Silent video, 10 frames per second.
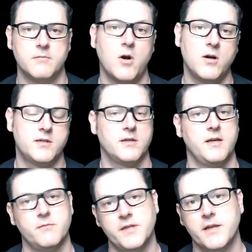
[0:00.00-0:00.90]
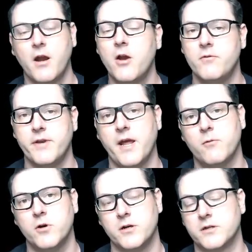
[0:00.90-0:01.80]
isolate them in their own
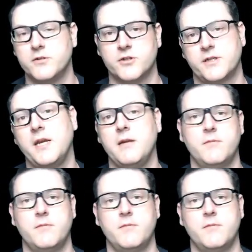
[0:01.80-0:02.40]
network and just keep